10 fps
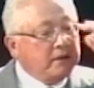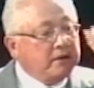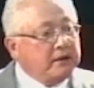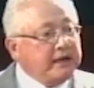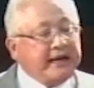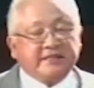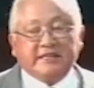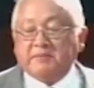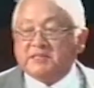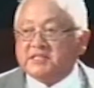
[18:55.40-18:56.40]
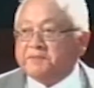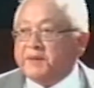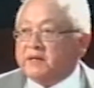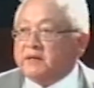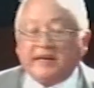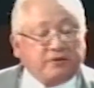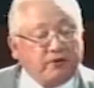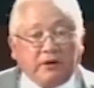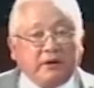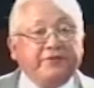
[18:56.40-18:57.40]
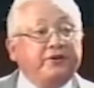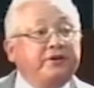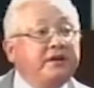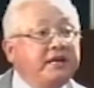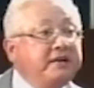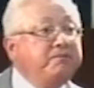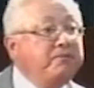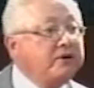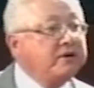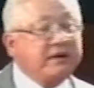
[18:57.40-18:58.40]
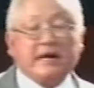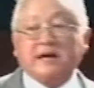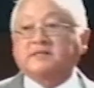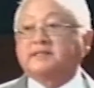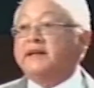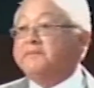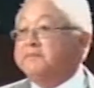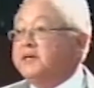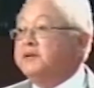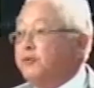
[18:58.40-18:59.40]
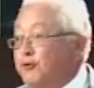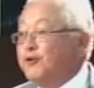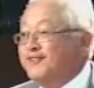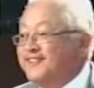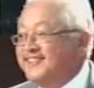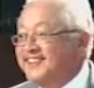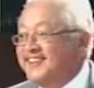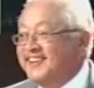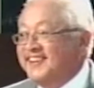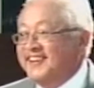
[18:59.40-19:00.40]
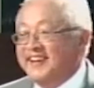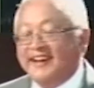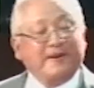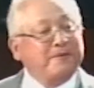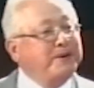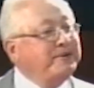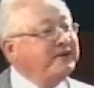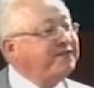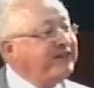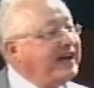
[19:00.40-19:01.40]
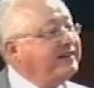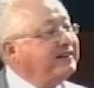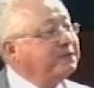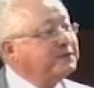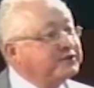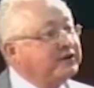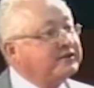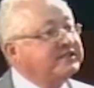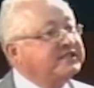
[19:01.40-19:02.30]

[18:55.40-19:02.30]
And I say, Mr. Speaker, I told her, if you need more clerks, let me know. And we will find the resources,